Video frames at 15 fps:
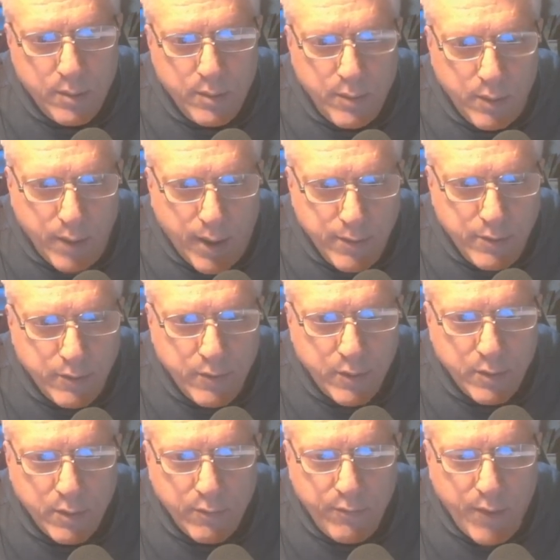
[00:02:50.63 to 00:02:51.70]
I just think
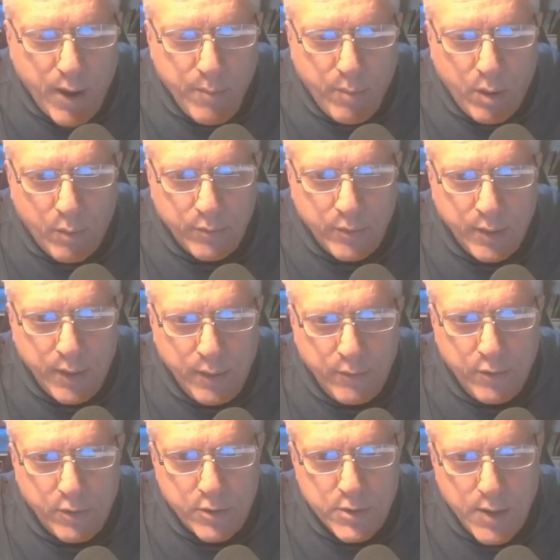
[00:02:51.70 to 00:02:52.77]
the 5-ball was an
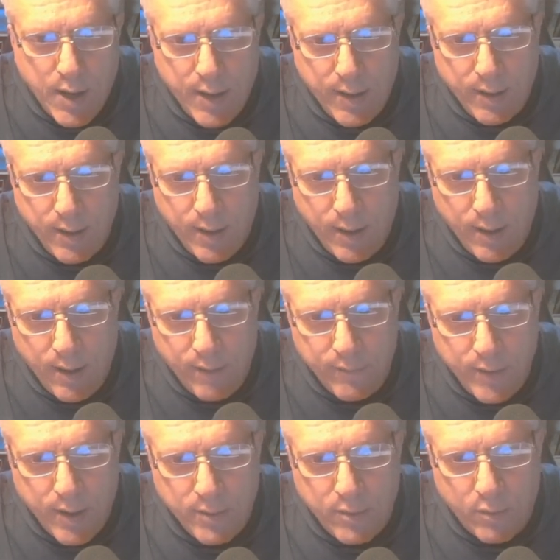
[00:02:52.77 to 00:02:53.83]
easier shot. I've
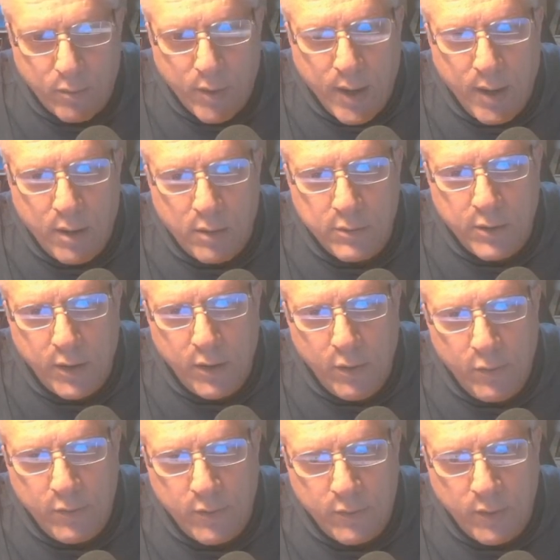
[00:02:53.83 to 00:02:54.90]
got the rail to
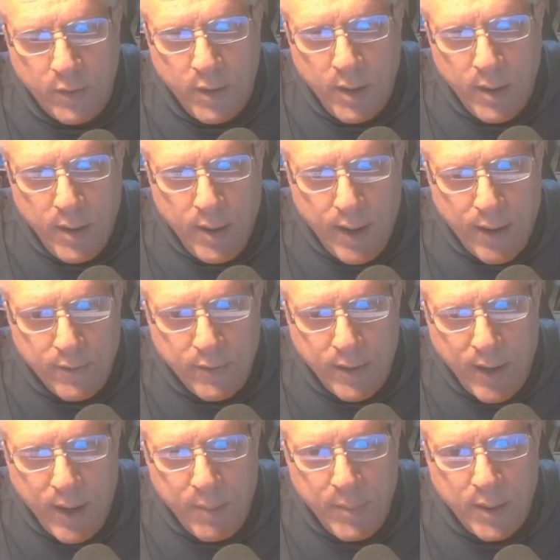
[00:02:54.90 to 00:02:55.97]
use as an
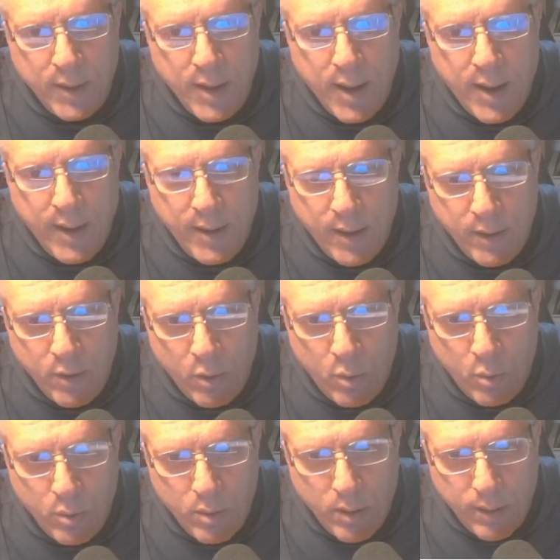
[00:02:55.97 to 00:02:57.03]
aiming guide. I
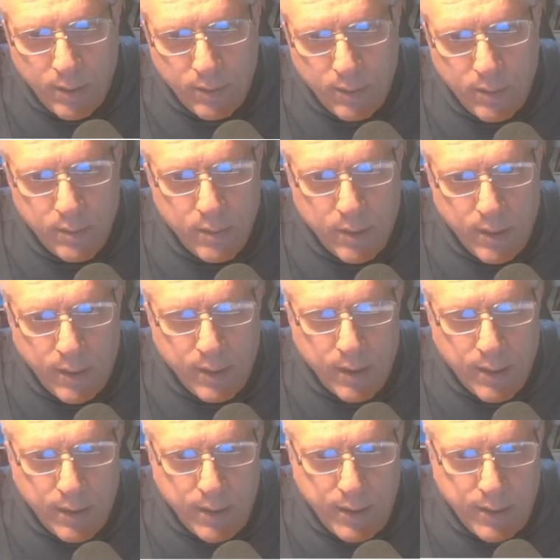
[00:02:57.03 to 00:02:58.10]
know,
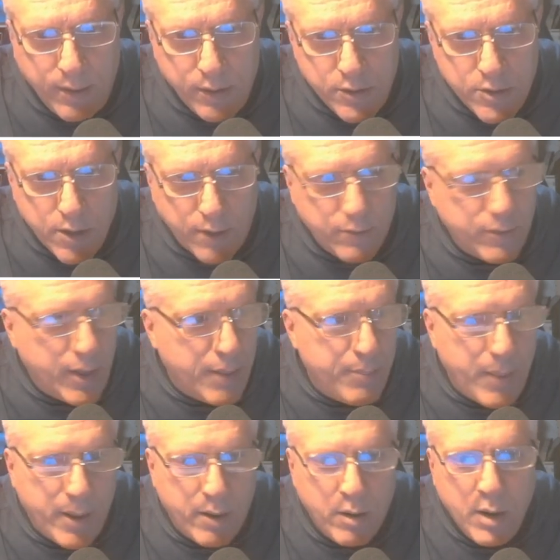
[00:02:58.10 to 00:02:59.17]
and I can judge that
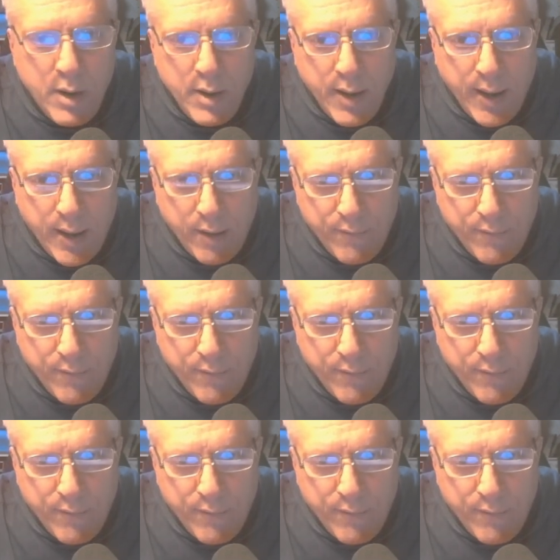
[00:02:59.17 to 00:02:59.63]
better. And if I